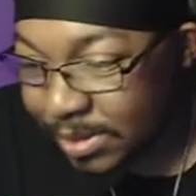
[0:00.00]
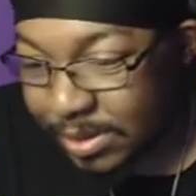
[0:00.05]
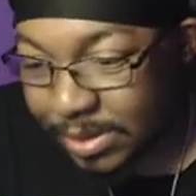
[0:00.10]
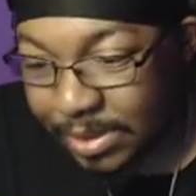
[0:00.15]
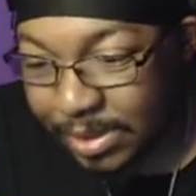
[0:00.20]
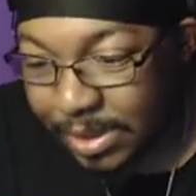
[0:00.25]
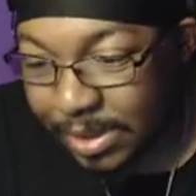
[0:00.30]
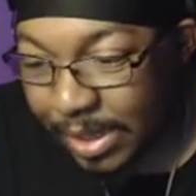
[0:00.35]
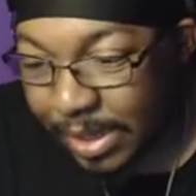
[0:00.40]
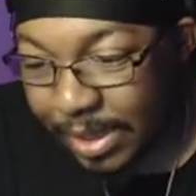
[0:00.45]

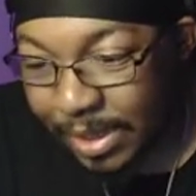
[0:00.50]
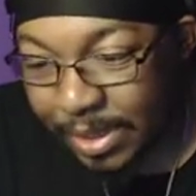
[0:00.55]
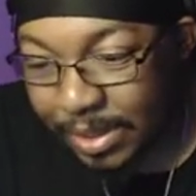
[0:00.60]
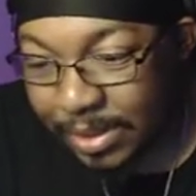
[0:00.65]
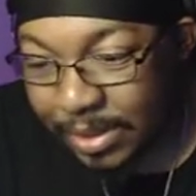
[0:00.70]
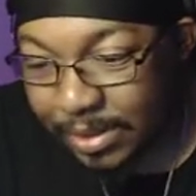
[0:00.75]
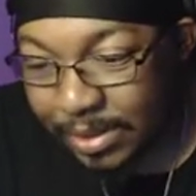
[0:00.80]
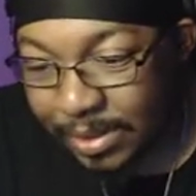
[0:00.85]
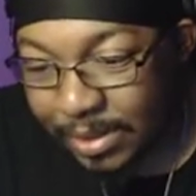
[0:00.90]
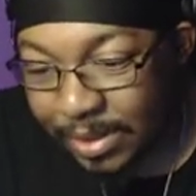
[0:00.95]

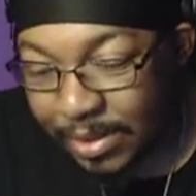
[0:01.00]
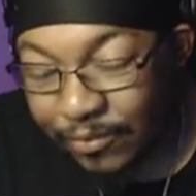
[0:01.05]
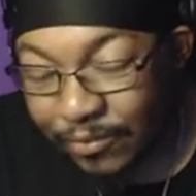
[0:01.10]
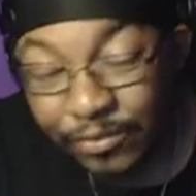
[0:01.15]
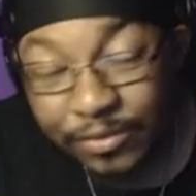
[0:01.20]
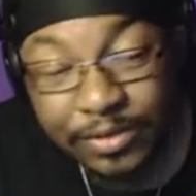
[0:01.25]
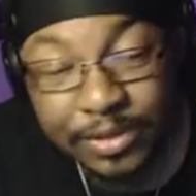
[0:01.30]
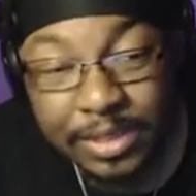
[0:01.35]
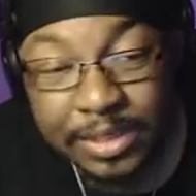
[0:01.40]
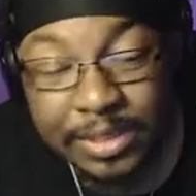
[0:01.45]
And if you've
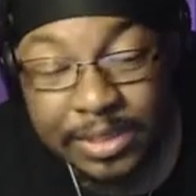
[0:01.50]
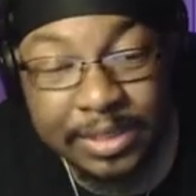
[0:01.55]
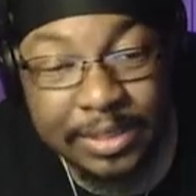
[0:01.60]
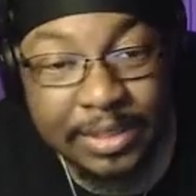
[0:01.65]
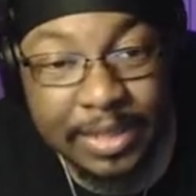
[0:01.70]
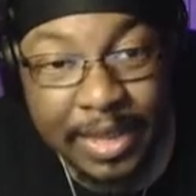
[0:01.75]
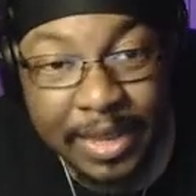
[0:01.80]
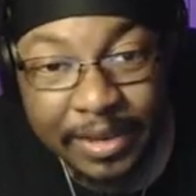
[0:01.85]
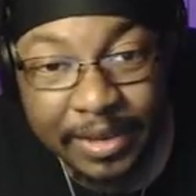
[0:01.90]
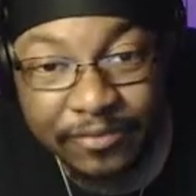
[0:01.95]
seen the
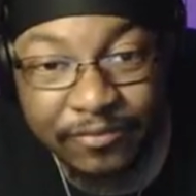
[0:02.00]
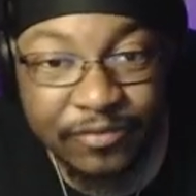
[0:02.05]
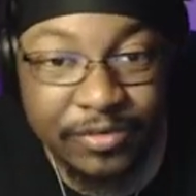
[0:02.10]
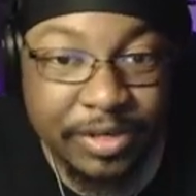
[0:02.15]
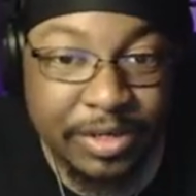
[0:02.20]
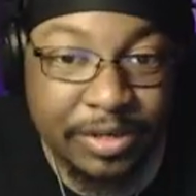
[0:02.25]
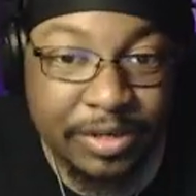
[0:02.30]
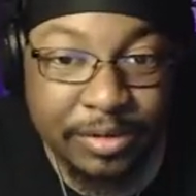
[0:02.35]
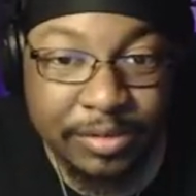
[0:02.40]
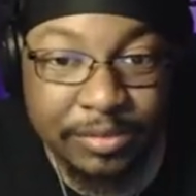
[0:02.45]
last
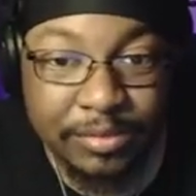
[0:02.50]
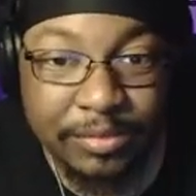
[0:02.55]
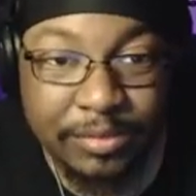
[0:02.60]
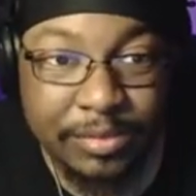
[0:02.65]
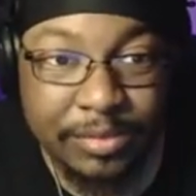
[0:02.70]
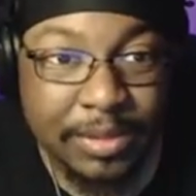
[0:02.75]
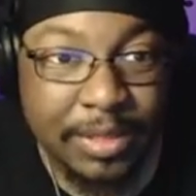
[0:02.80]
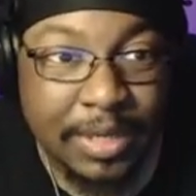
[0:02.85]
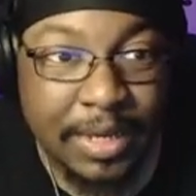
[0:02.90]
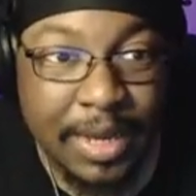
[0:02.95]
video,
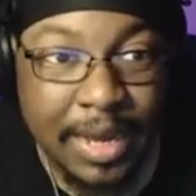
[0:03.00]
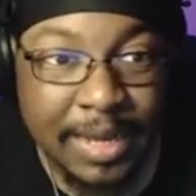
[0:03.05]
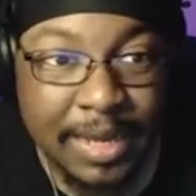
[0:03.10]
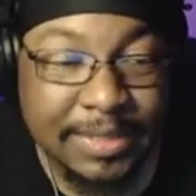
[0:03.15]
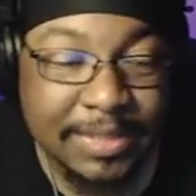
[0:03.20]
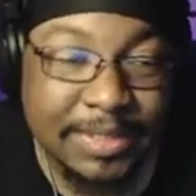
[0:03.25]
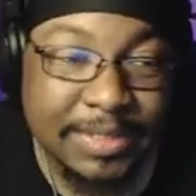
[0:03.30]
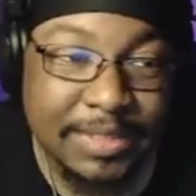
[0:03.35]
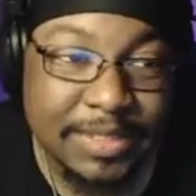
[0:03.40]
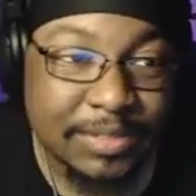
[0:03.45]
I think
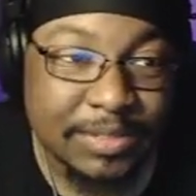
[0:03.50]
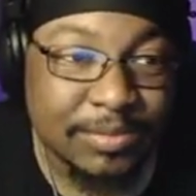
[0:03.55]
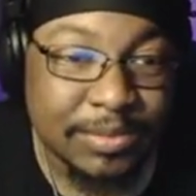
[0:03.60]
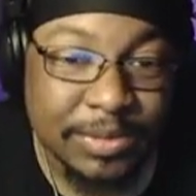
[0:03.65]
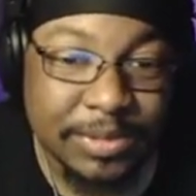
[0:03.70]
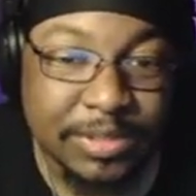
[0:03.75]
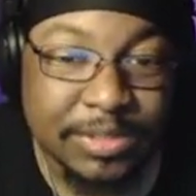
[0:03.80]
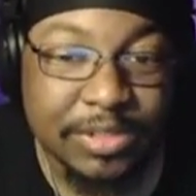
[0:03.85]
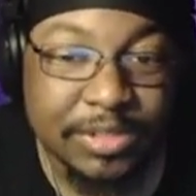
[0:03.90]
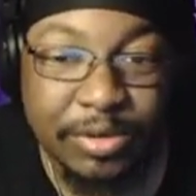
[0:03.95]
this one's
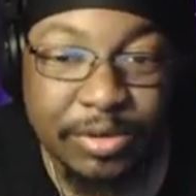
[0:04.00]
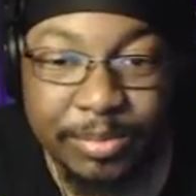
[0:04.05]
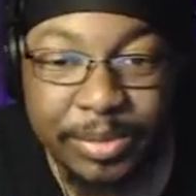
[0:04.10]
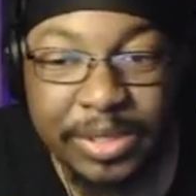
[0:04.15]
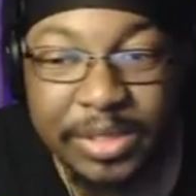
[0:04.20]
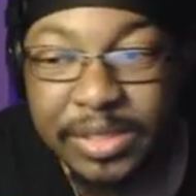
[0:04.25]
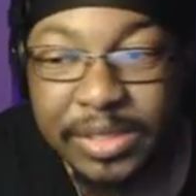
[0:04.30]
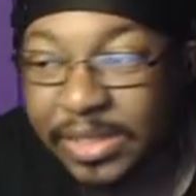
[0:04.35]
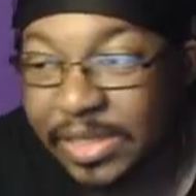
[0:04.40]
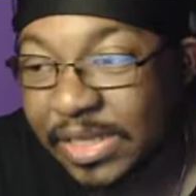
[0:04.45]
gonna be
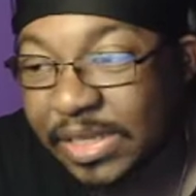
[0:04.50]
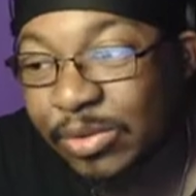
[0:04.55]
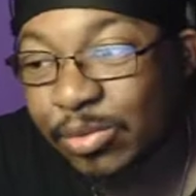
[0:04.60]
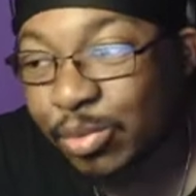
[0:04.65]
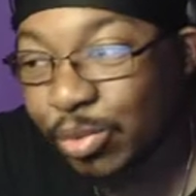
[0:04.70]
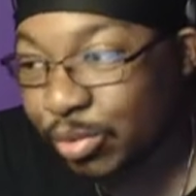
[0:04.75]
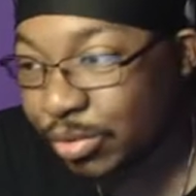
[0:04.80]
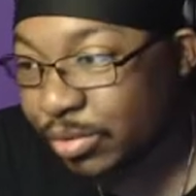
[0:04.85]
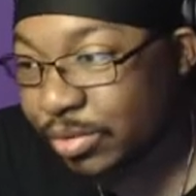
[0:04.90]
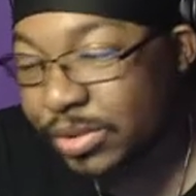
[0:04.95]
the
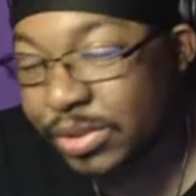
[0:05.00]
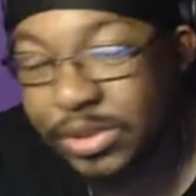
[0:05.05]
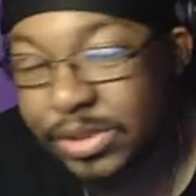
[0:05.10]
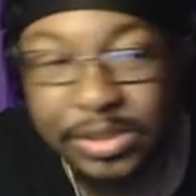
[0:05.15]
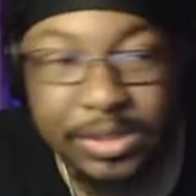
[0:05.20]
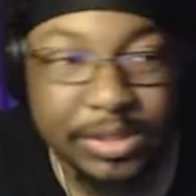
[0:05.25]
worst